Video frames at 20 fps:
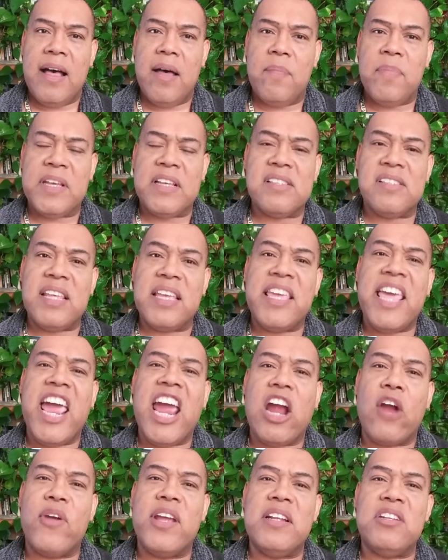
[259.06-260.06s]
because they
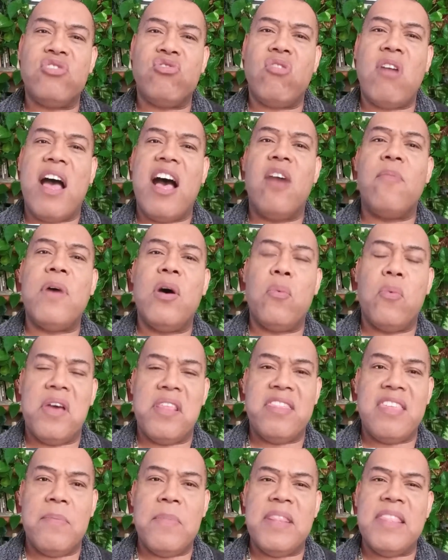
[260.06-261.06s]
carried trauma
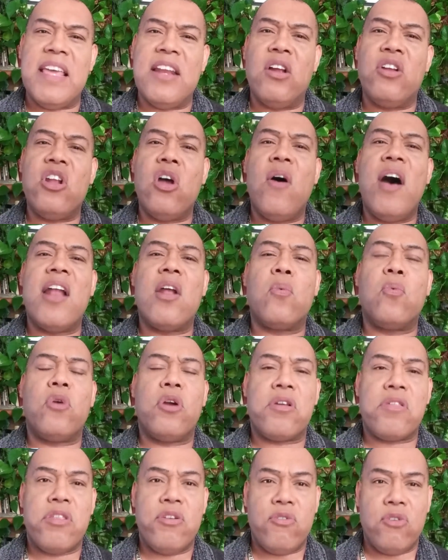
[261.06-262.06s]
with them and they don't know how to
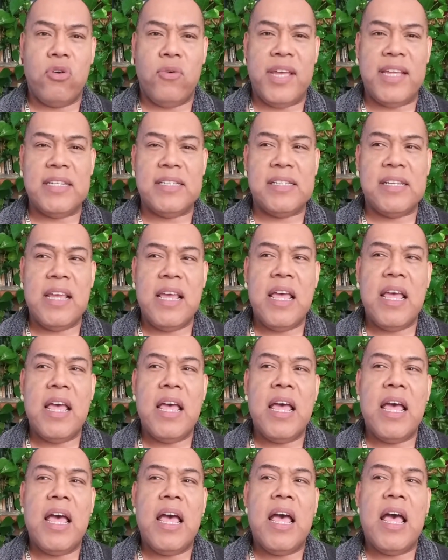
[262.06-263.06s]
work through it.
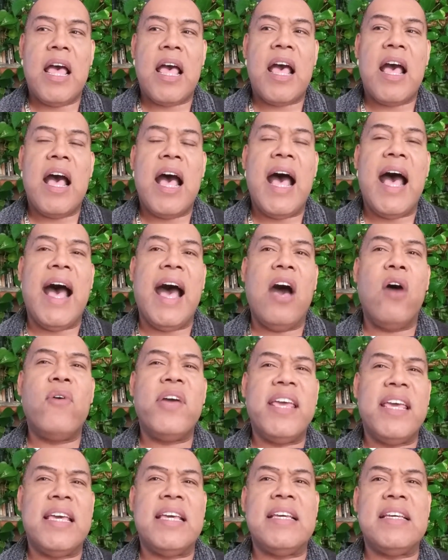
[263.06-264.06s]
How
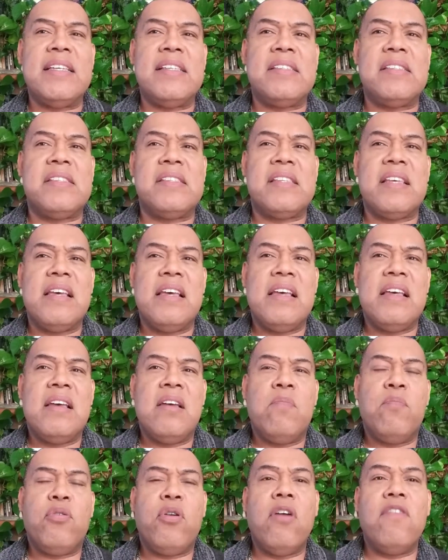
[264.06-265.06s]
is
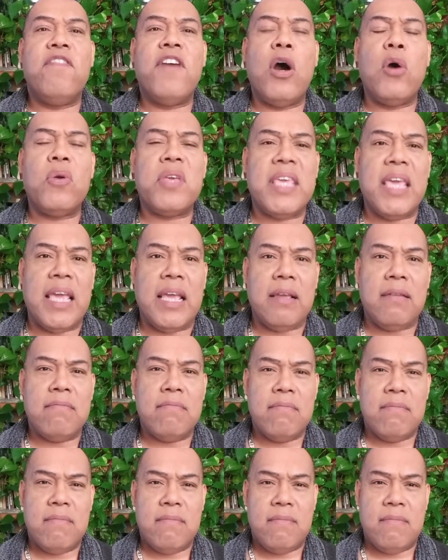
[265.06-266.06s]
provoking
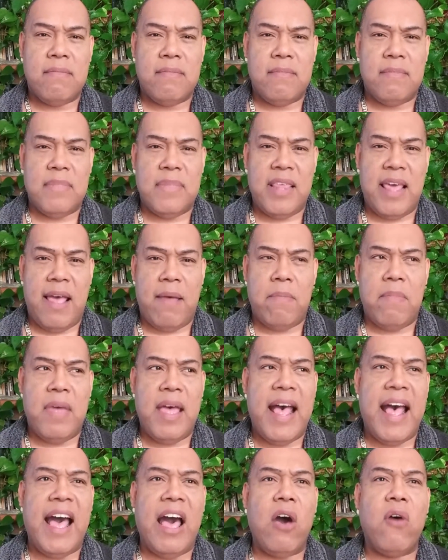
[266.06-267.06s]
them?
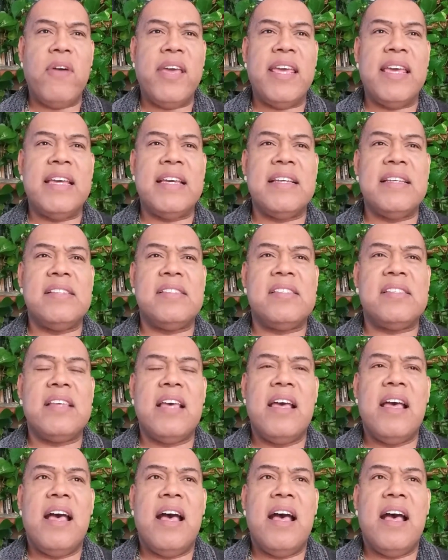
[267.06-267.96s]
How is